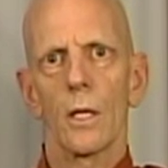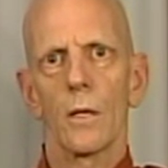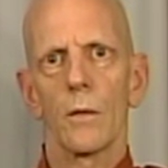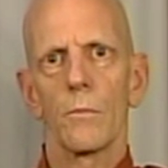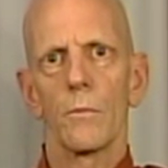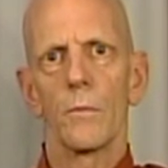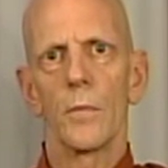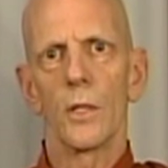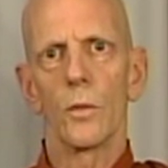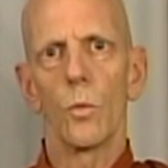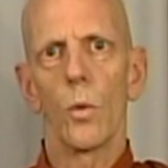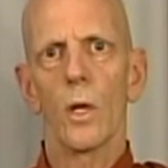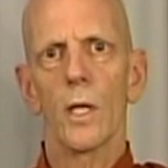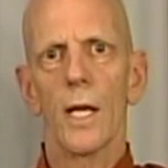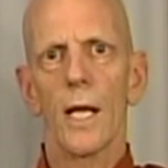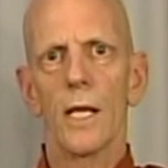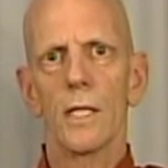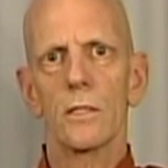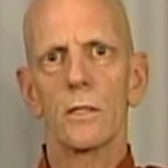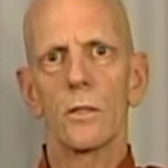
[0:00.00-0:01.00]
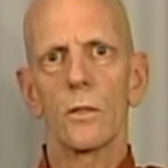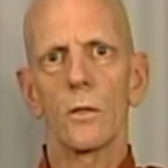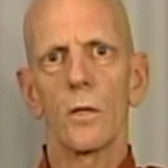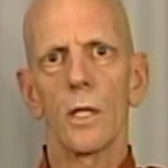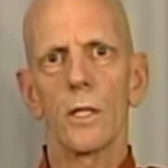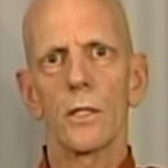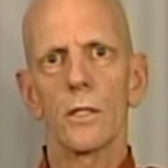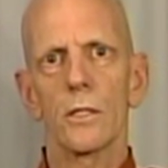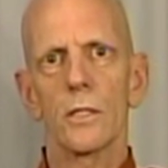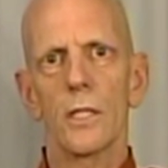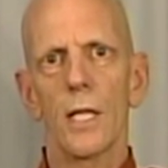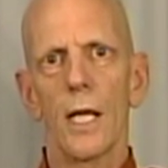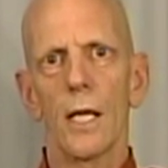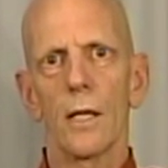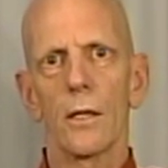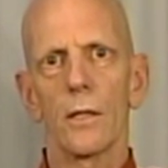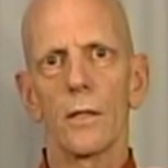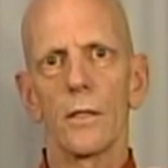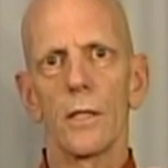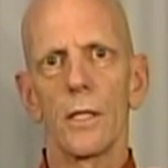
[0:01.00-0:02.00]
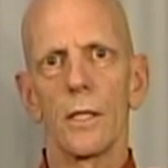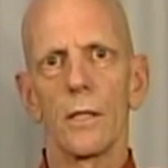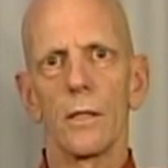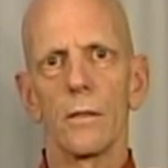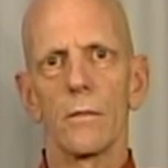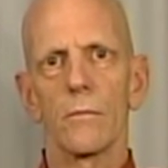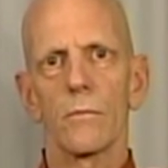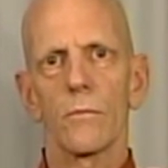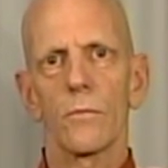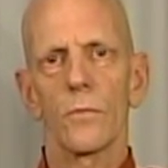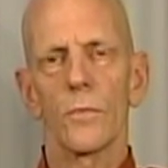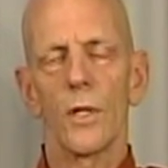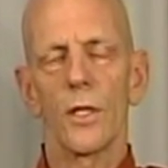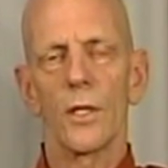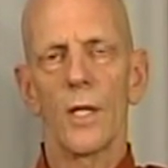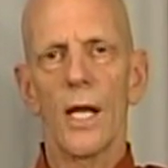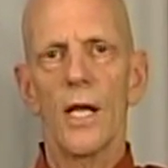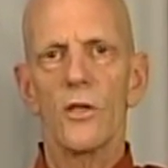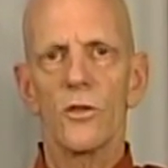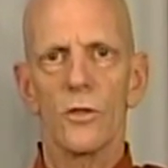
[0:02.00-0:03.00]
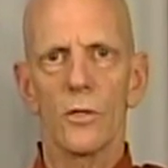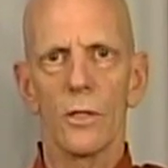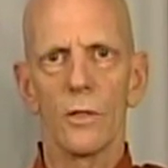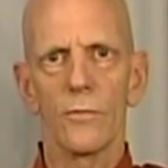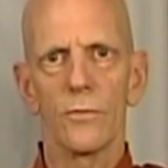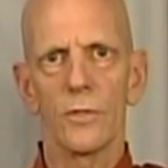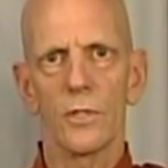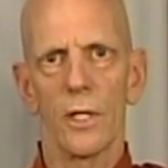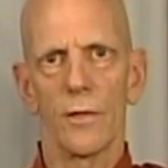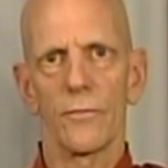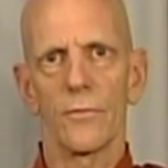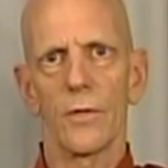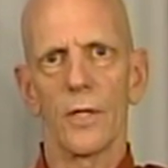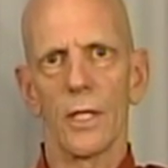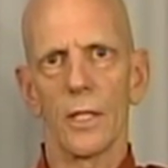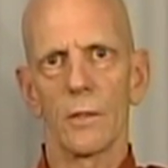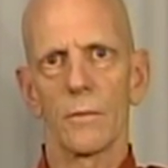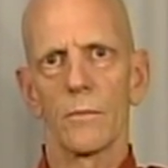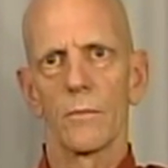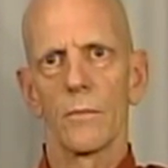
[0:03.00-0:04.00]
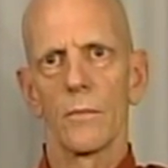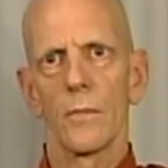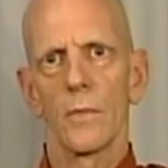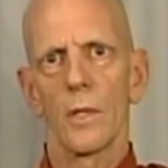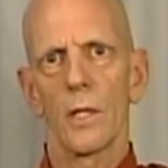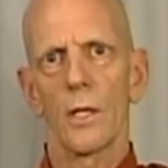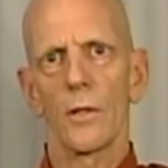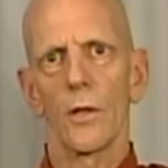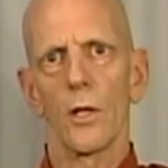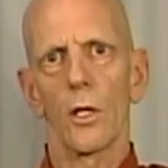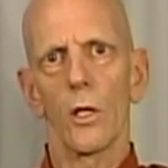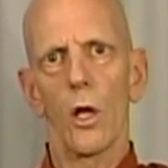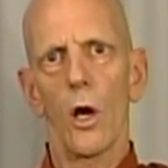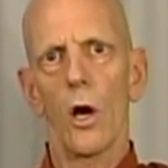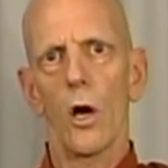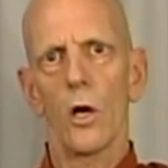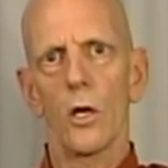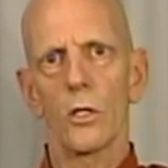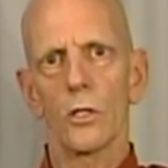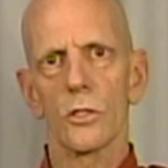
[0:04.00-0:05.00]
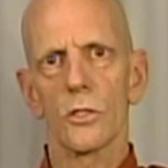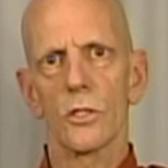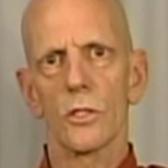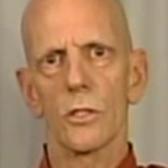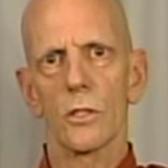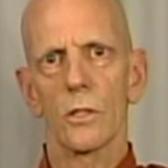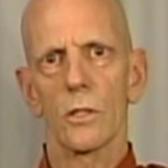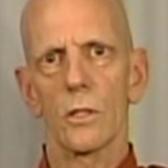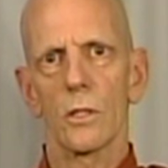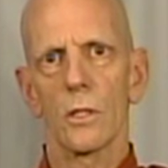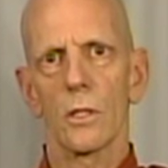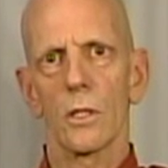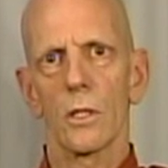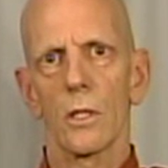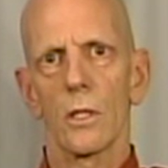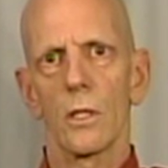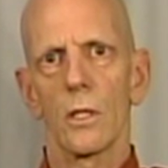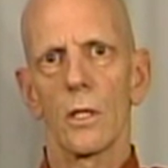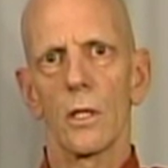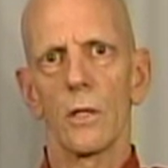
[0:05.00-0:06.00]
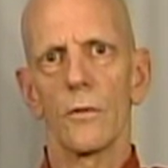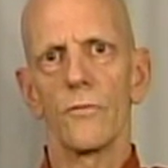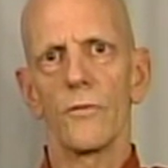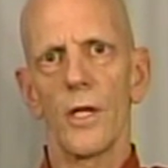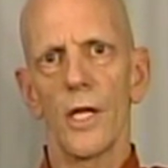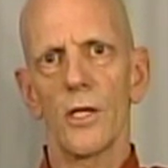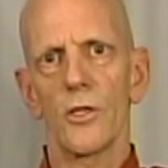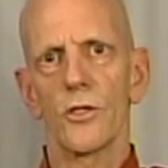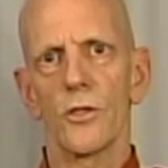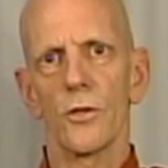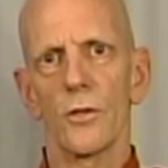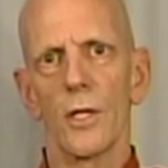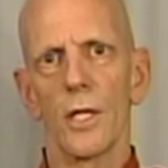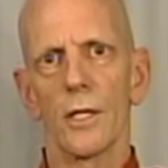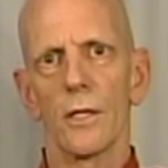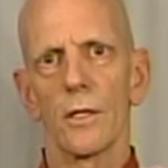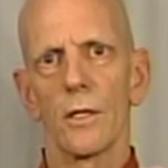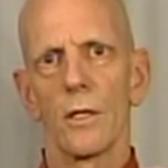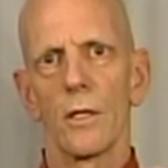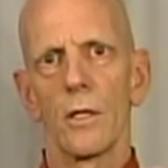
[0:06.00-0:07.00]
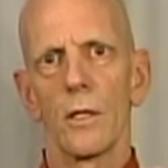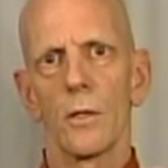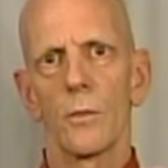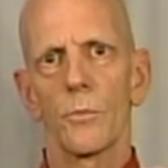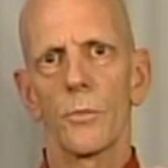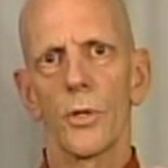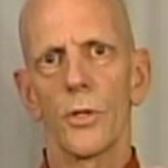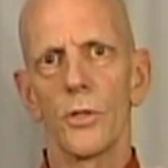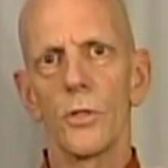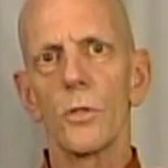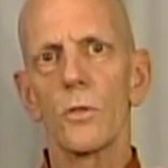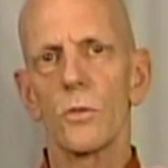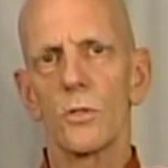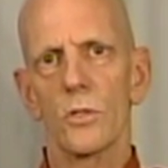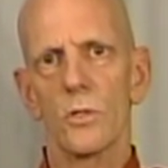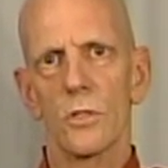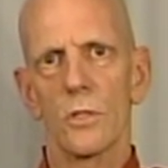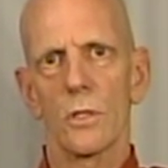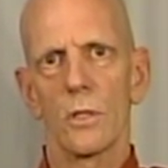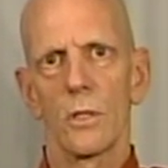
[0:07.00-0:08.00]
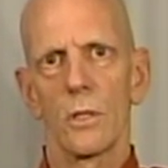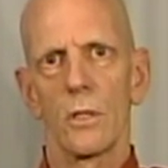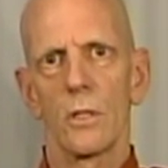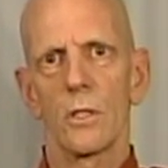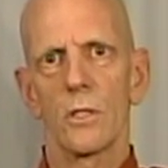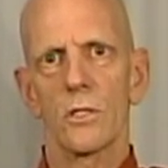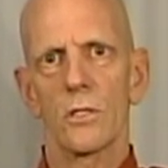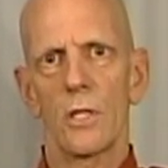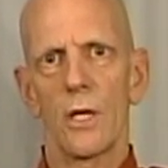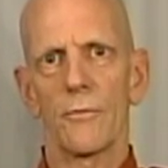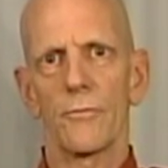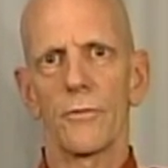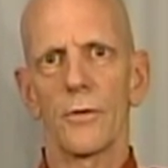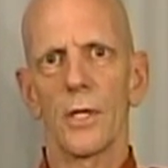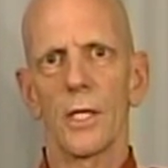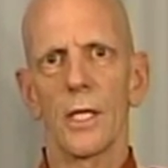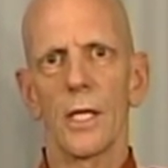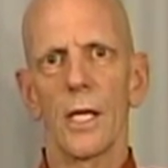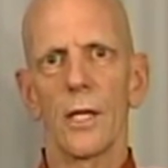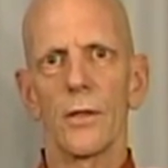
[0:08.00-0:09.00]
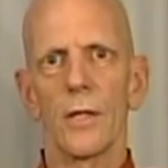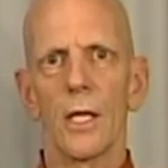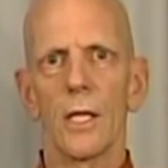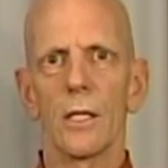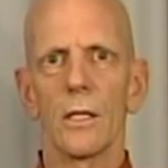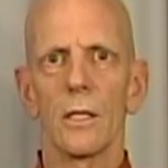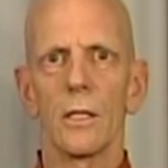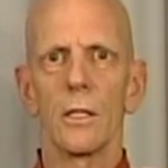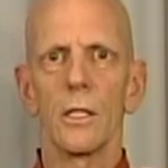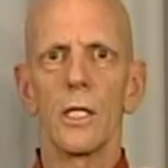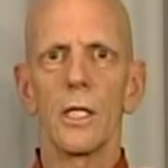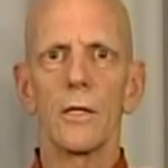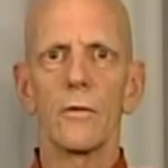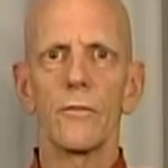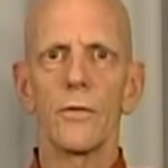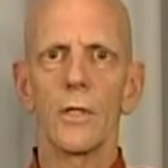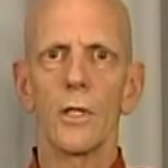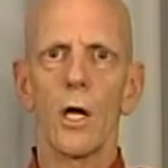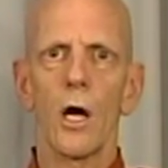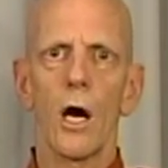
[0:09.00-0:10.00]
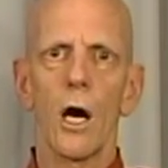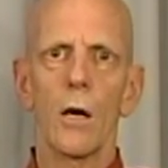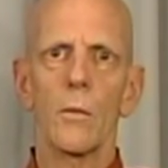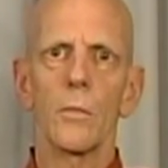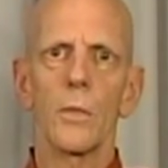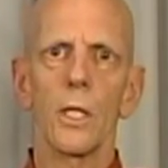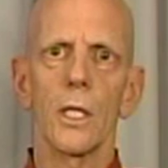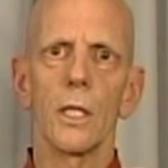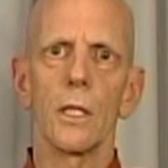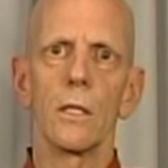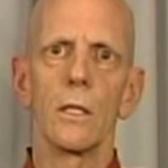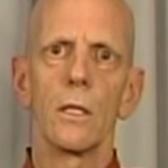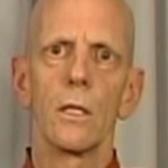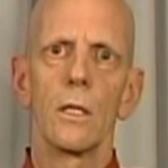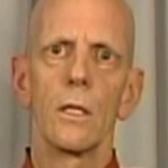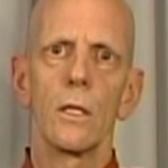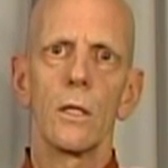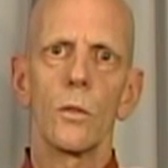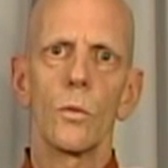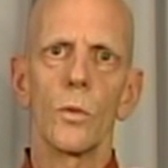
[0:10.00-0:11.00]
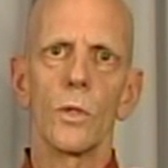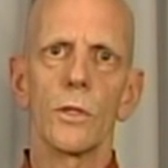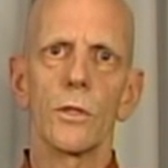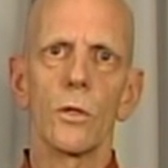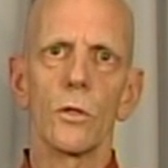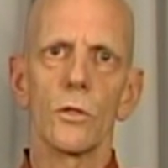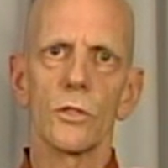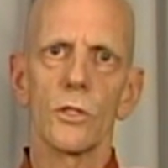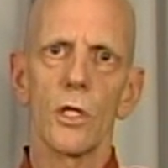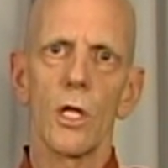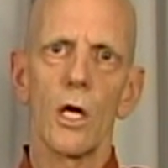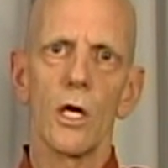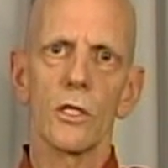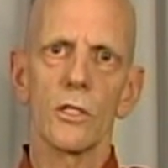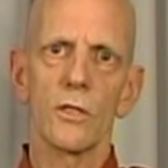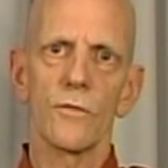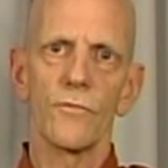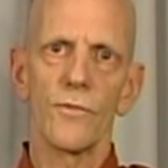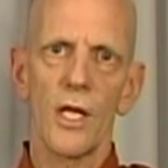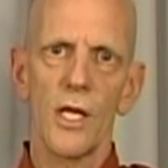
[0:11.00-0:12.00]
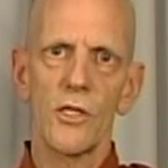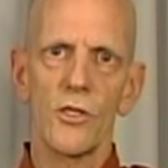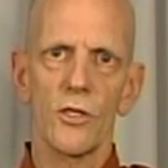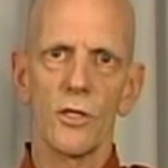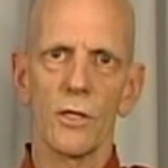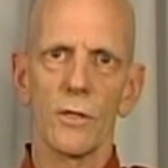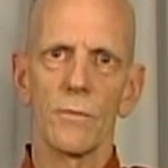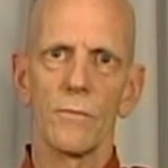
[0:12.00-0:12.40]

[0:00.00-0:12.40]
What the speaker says: But one has to understand the nature of suffering, and the laws of nature that produce suffering, and then live in harmony with those laws of nature